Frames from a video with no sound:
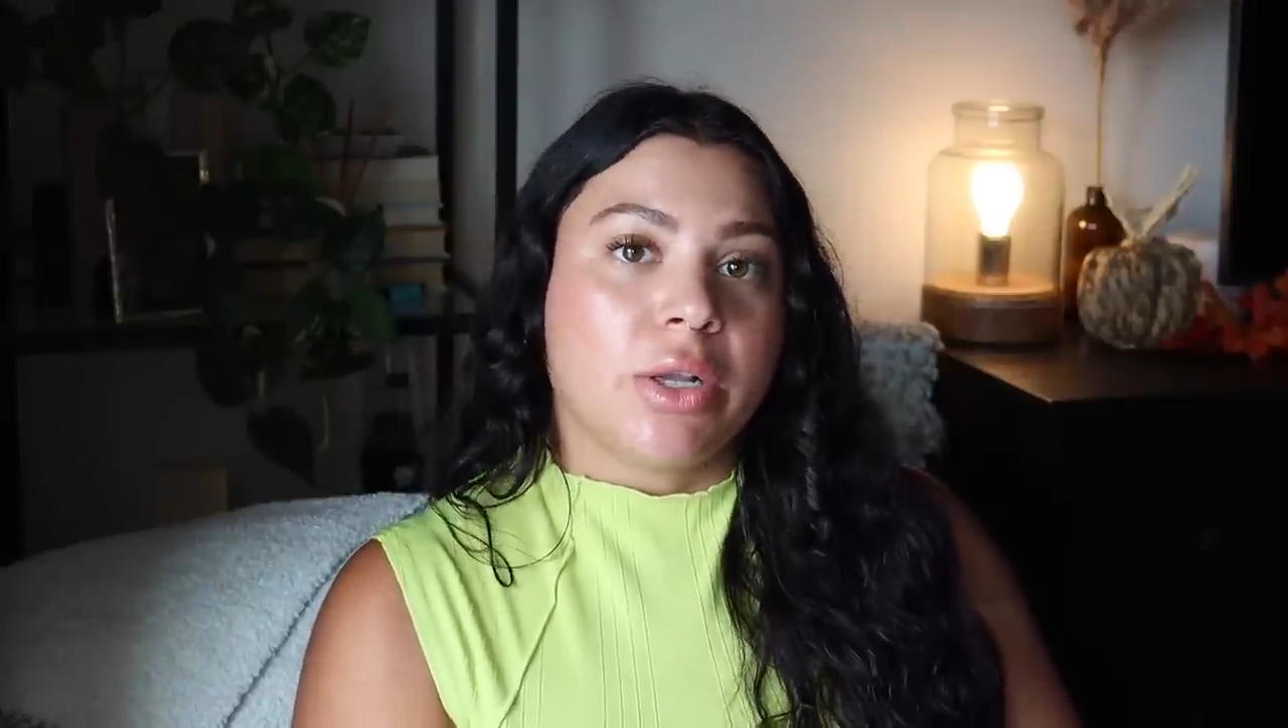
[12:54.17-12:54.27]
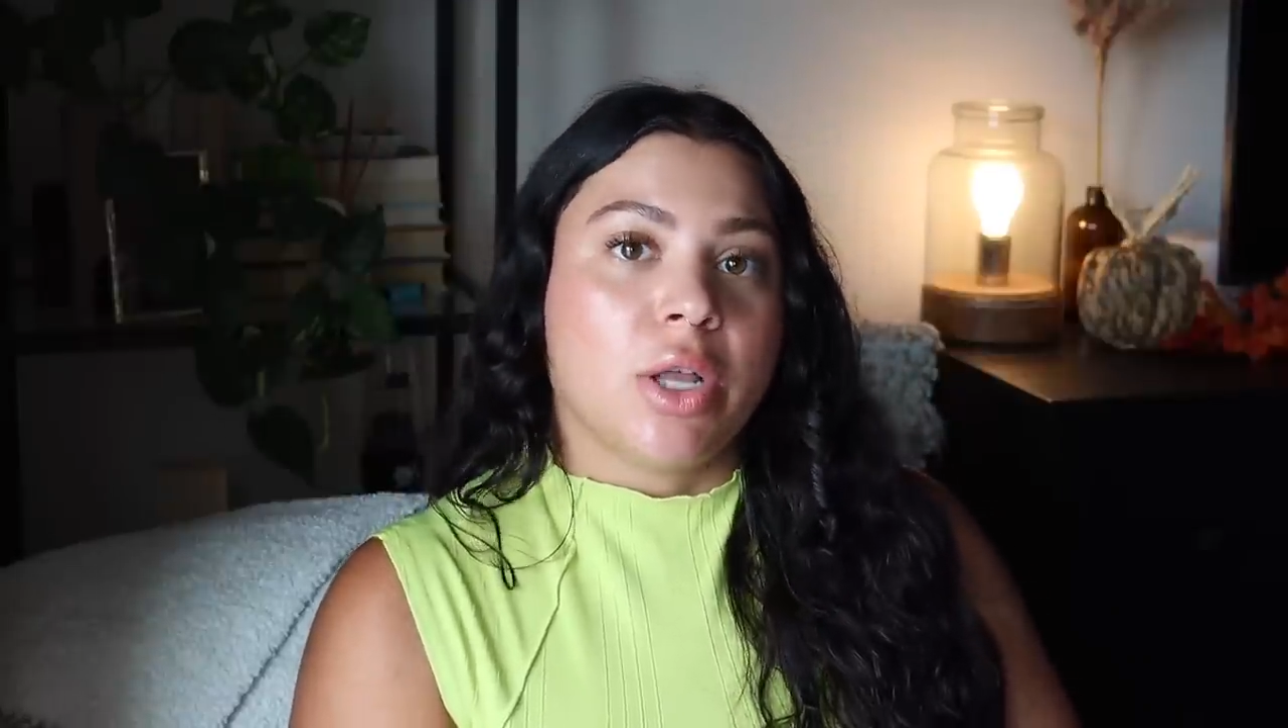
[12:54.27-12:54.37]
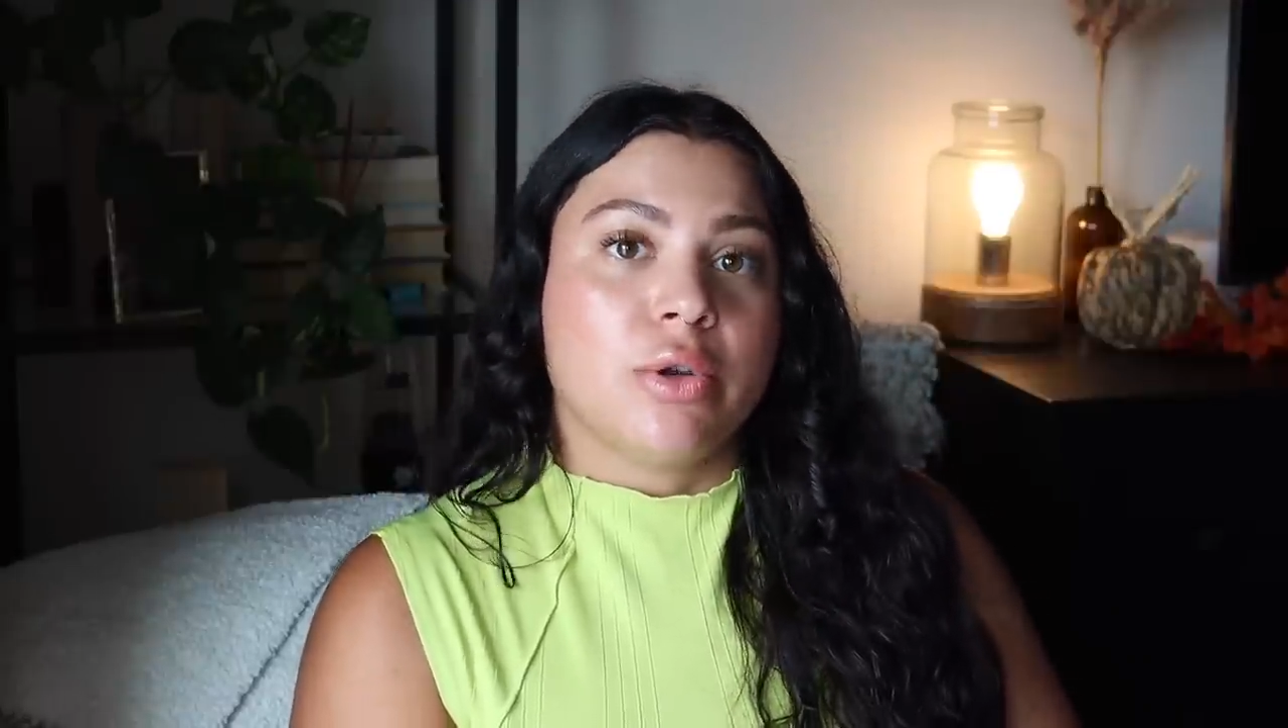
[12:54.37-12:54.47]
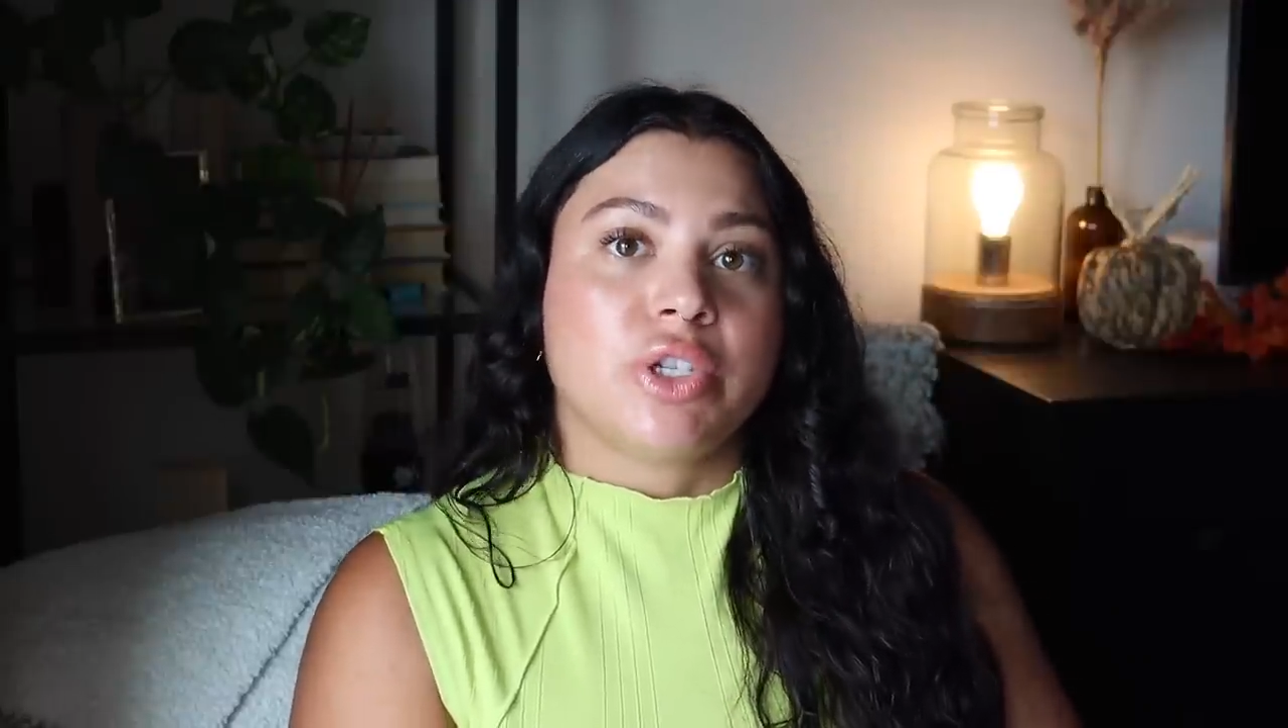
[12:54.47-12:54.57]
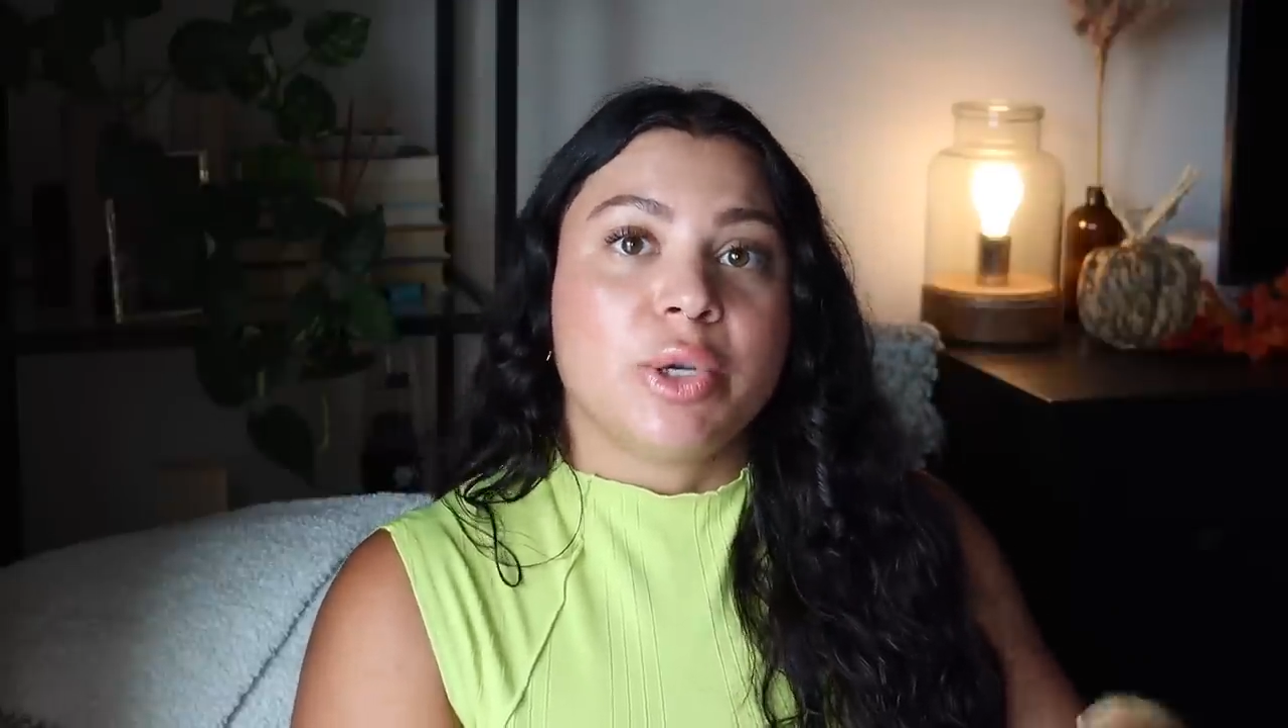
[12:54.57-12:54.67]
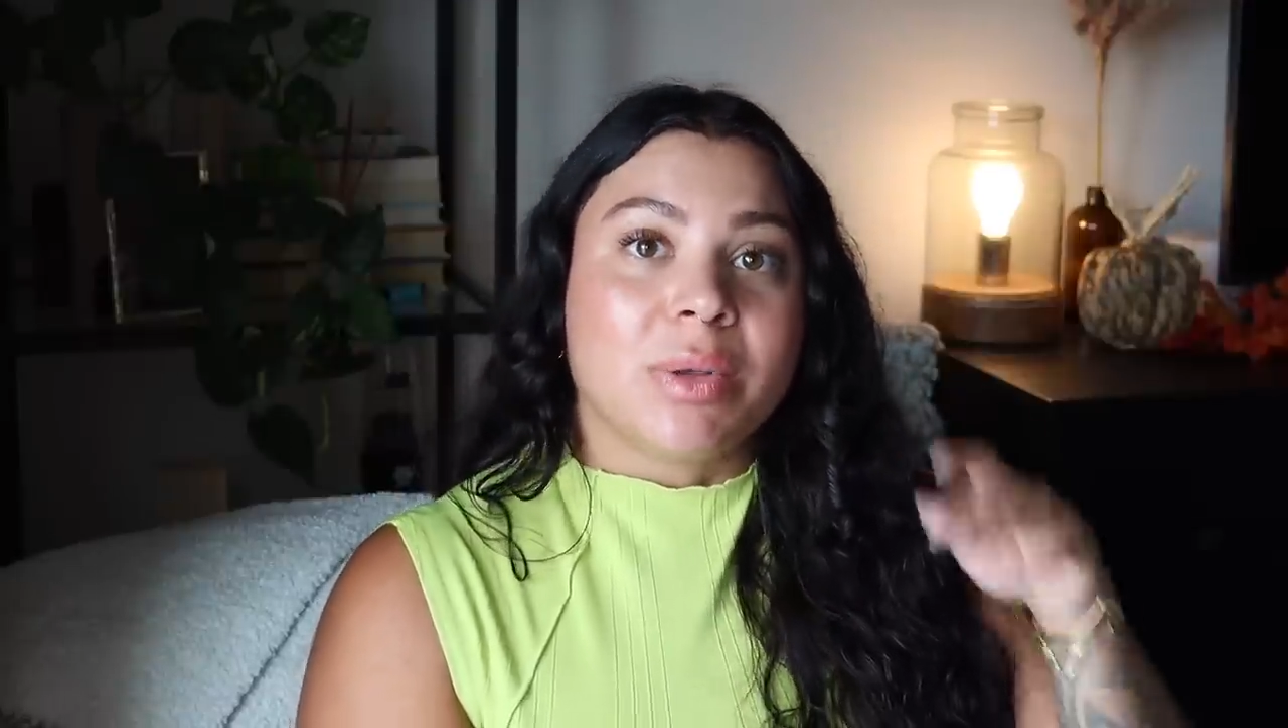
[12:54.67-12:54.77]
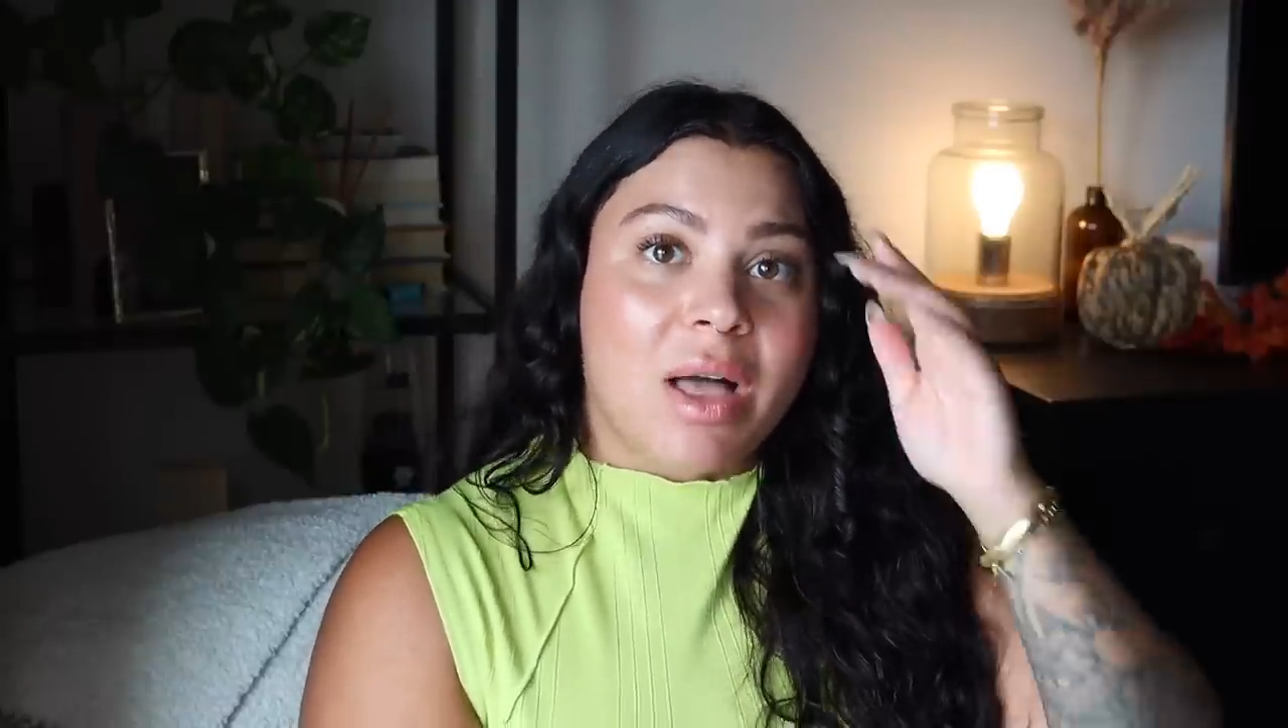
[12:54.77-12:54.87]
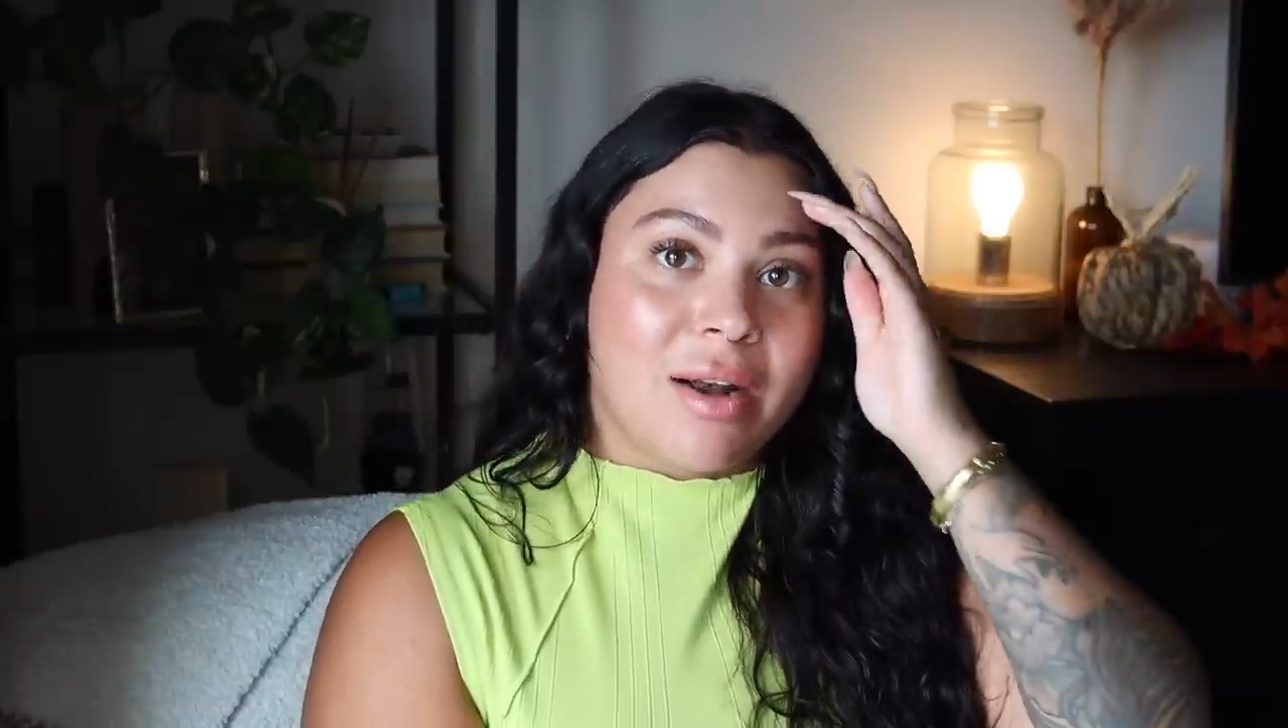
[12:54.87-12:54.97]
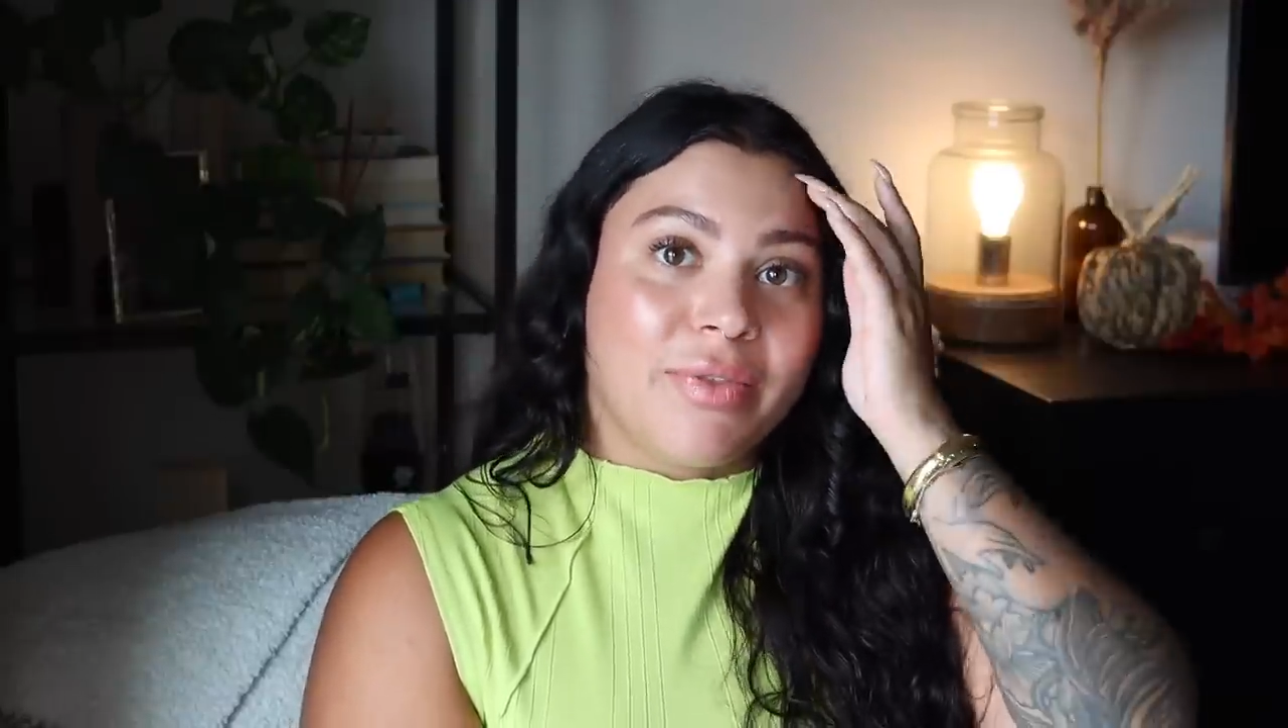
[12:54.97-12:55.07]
close to a lot